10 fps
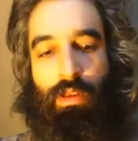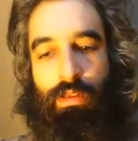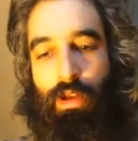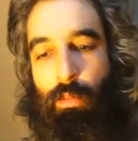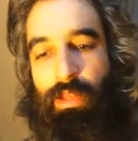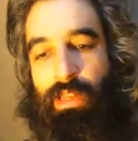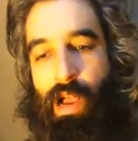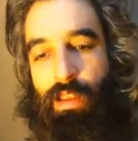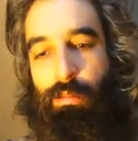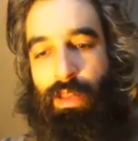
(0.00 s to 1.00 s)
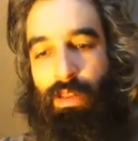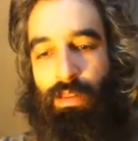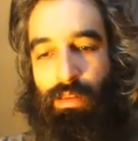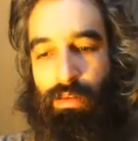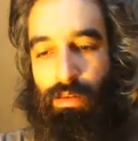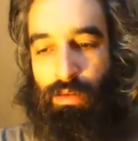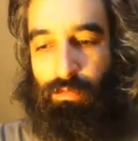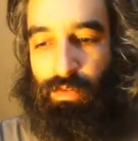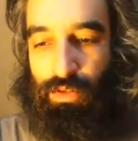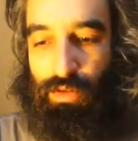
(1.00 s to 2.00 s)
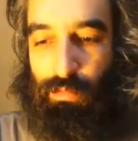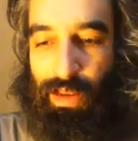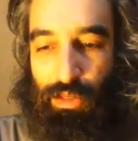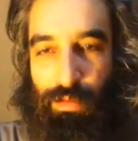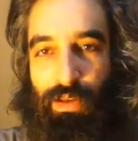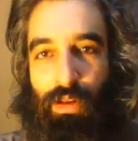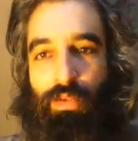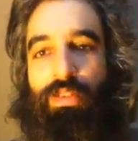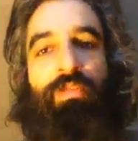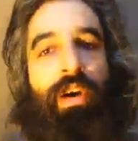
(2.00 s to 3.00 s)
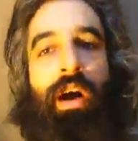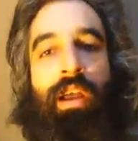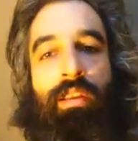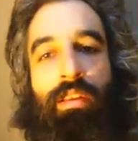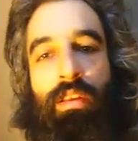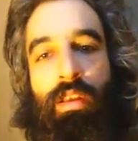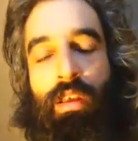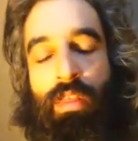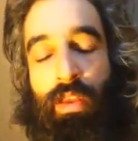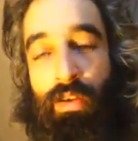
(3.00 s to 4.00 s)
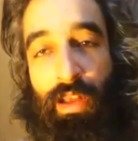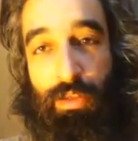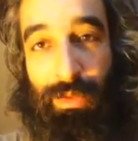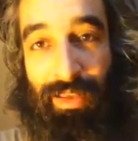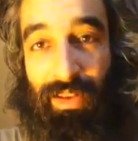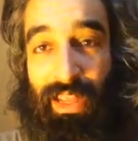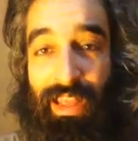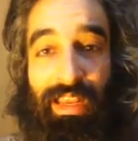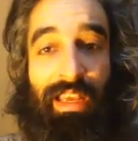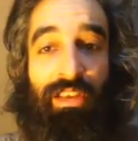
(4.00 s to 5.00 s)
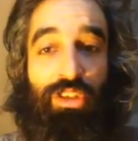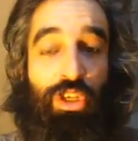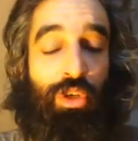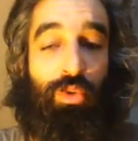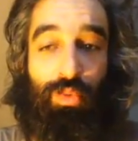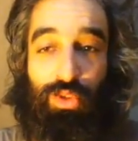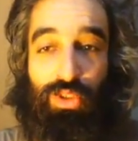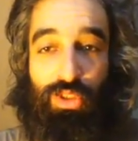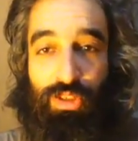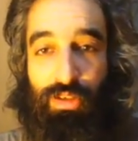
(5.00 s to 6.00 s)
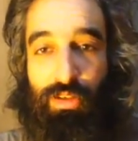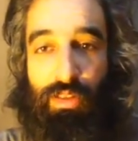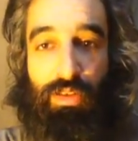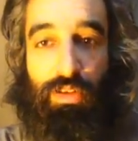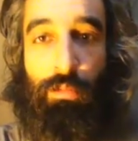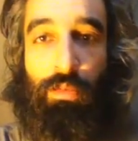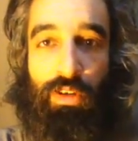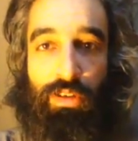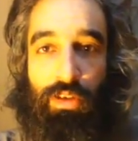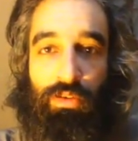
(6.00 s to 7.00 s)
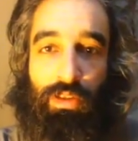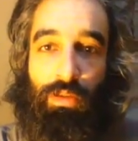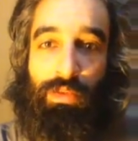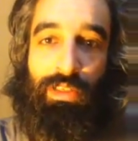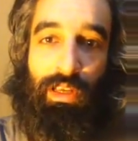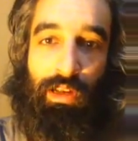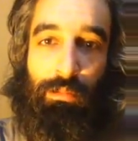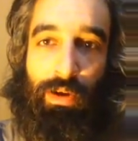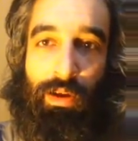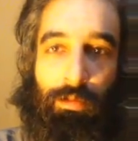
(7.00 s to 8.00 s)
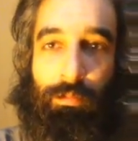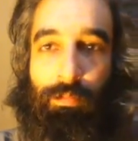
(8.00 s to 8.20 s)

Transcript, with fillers: It's all been documented. The officialdom has been notified. They are not to be given any excuse. There's no more excuse in Louisiana, bro.